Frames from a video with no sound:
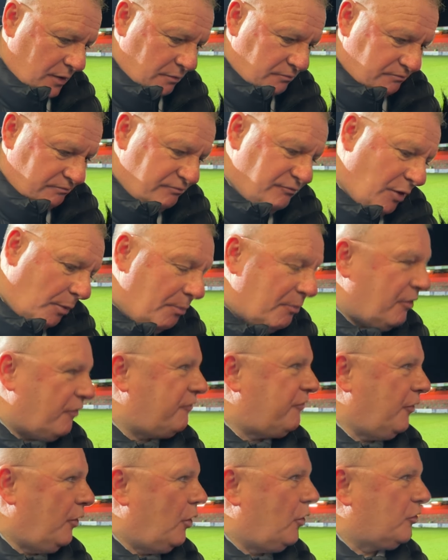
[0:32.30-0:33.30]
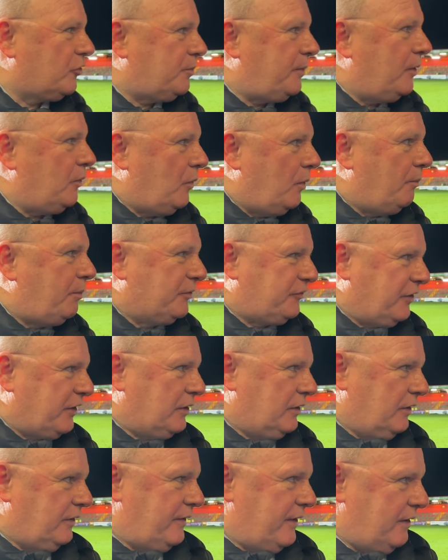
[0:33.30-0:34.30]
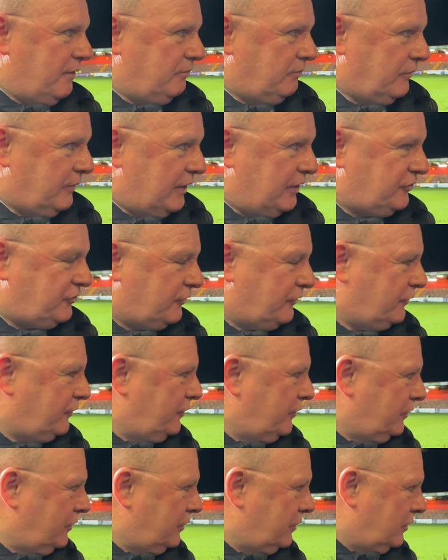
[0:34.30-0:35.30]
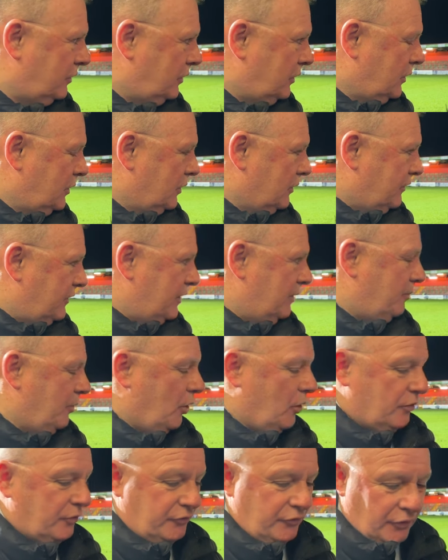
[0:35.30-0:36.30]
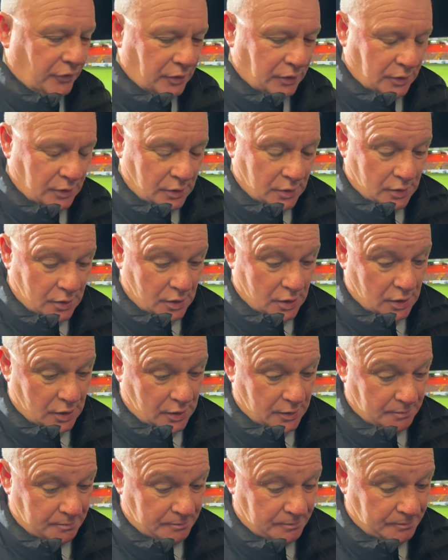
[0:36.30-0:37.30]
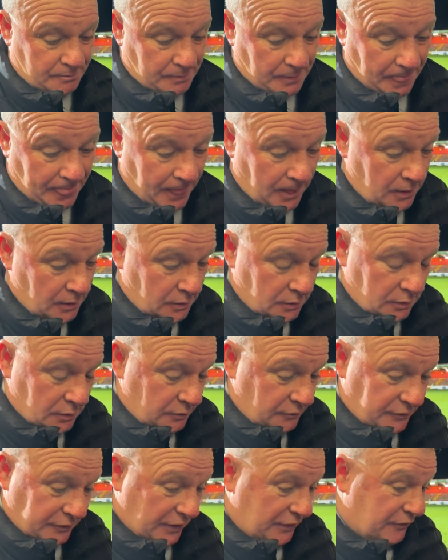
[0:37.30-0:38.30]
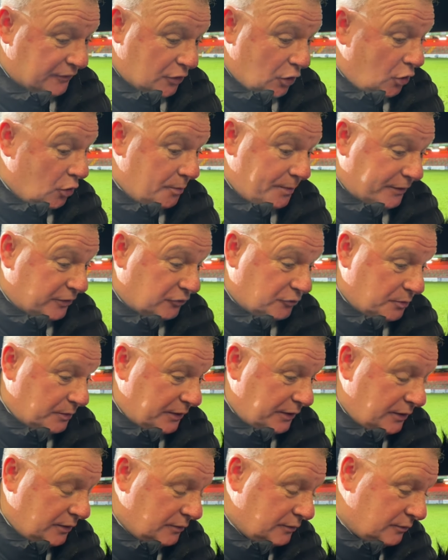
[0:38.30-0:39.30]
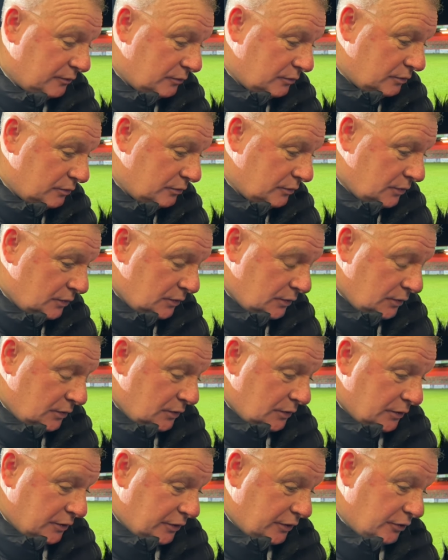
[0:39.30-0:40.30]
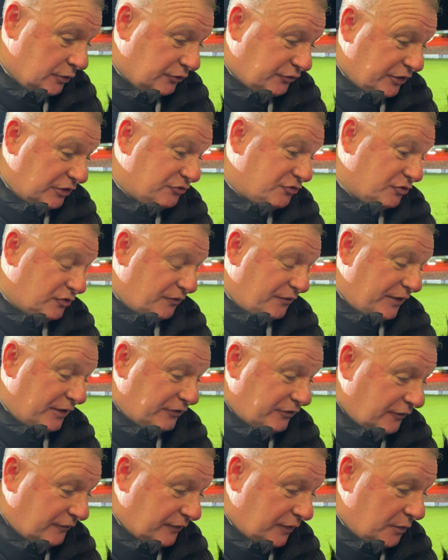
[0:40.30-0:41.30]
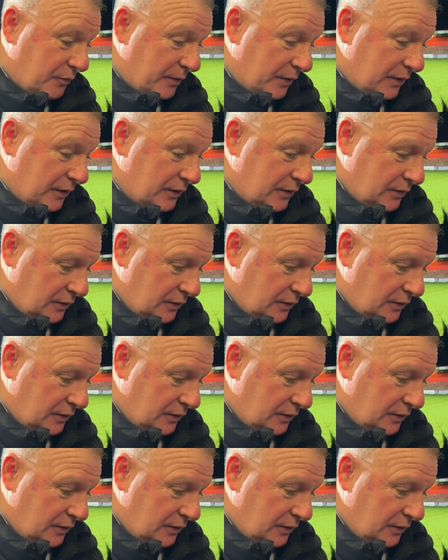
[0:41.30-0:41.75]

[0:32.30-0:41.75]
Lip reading: number of fouls, but one particularly the edge of their box. They get the goal because we, you know, central defensively, we let